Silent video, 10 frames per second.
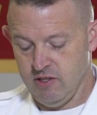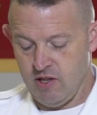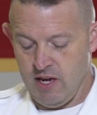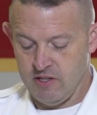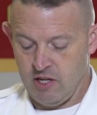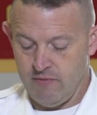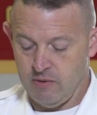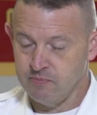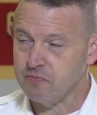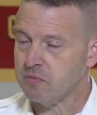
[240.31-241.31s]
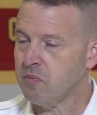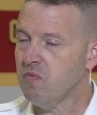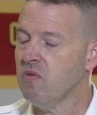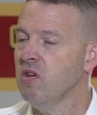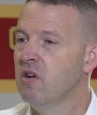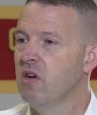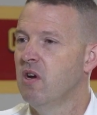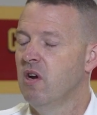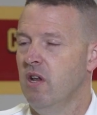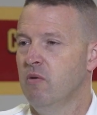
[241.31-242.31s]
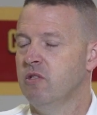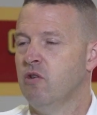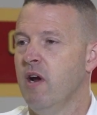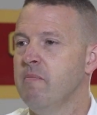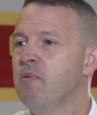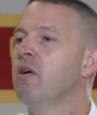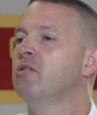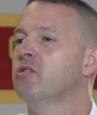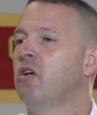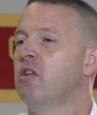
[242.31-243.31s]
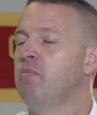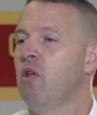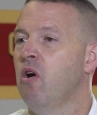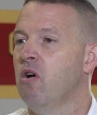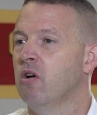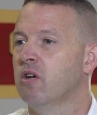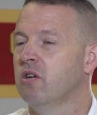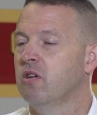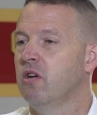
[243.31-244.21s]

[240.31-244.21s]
Thanksgiving. There was a great post on the blog